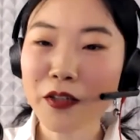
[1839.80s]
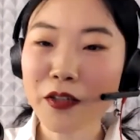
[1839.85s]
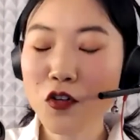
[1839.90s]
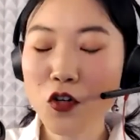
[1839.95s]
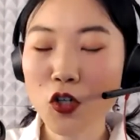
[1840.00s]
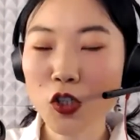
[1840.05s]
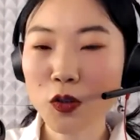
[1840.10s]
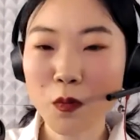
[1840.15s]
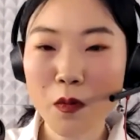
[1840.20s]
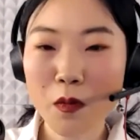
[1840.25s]
But of
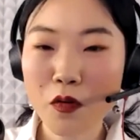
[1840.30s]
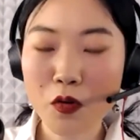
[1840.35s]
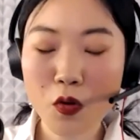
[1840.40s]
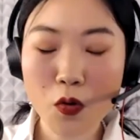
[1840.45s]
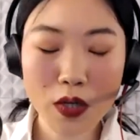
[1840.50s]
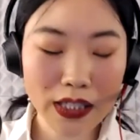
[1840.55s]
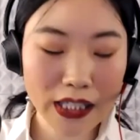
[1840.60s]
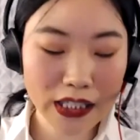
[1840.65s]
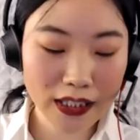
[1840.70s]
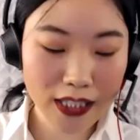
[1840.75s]
course, we will
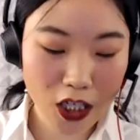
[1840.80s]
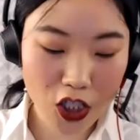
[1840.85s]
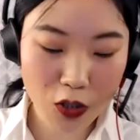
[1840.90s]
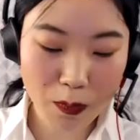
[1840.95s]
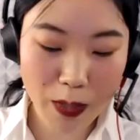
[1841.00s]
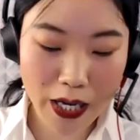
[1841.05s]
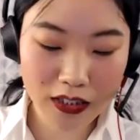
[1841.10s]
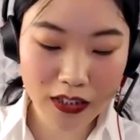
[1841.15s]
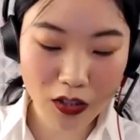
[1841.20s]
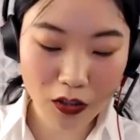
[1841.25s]
quickly touch
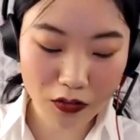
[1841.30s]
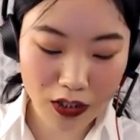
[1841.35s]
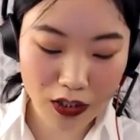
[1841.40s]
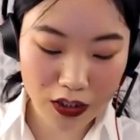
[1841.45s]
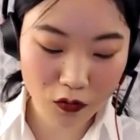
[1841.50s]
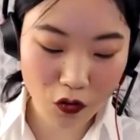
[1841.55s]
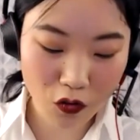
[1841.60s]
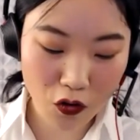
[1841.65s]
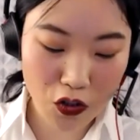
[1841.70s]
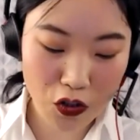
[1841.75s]
base on
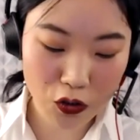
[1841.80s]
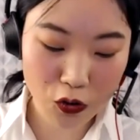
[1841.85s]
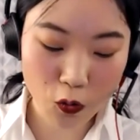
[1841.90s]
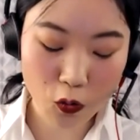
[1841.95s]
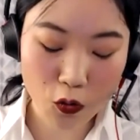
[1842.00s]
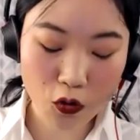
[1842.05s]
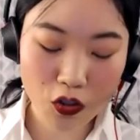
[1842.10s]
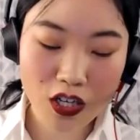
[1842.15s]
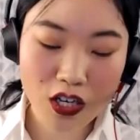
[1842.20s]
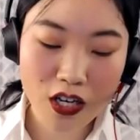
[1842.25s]
this very
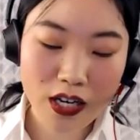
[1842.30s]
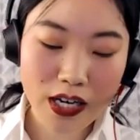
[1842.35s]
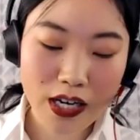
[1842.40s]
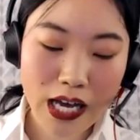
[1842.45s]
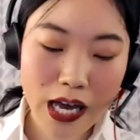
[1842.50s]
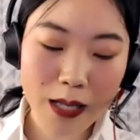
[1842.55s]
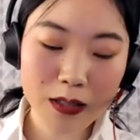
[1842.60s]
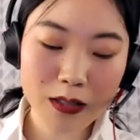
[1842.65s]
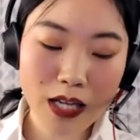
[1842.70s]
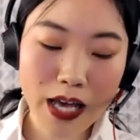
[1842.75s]
soon.
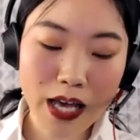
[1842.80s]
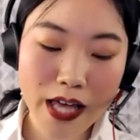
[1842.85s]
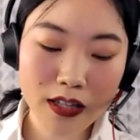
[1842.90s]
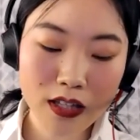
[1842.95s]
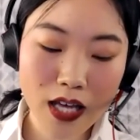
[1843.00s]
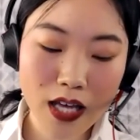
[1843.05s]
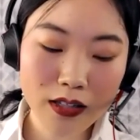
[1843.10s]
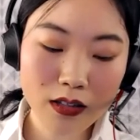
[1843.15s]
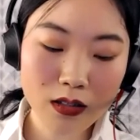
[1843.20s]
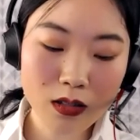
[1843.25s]

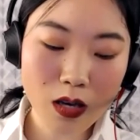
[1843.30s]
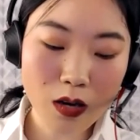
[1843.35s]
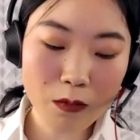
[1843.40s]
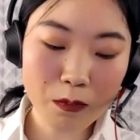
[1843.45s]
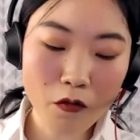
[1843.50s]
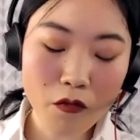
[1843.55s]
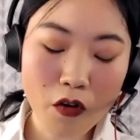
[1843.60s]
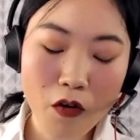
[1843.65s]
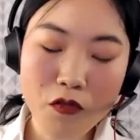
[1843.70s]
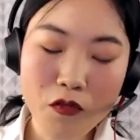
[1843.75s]
And
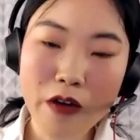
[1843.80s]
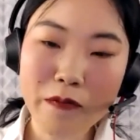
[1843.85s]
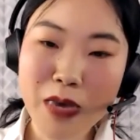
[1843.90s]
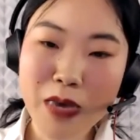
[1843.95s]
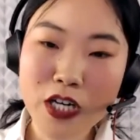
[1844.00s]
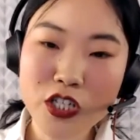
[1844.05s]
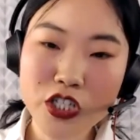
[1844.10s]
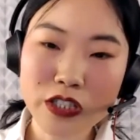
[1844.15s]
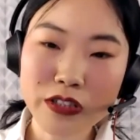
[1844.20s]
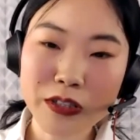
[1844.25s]
both of you have
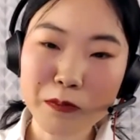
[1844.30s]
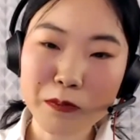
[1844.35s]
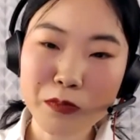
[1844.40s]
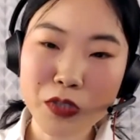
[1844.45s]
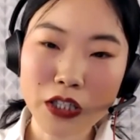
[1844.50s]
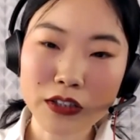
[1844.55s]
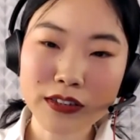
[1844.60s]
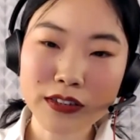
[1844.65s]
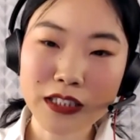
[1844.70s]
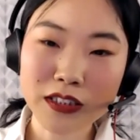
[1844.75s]
mentioned the
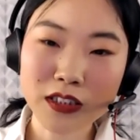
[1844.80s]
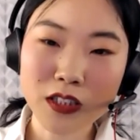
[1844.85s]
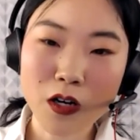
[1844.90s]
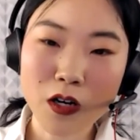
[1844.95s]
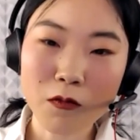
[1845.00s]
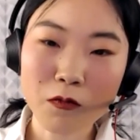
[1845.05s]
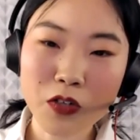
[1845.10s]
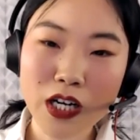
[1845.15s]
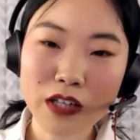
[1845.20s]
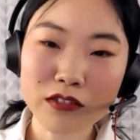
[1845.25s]
process
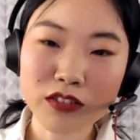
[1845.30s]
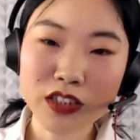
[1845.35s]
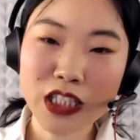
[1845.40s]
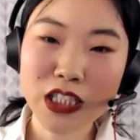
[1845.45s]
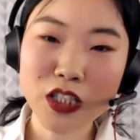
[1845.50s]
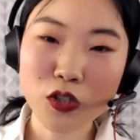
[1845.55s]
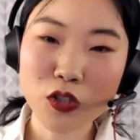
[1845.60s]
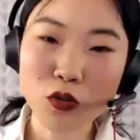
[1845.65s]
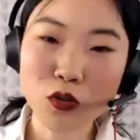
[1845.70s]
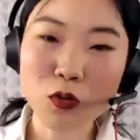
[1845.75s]
of
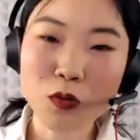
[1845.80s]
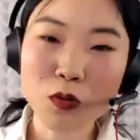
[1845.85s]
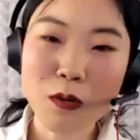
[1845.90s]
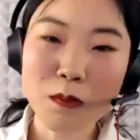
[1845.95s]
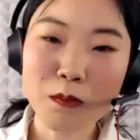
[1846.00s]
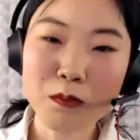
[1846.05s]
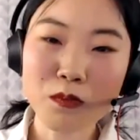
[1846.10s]
continually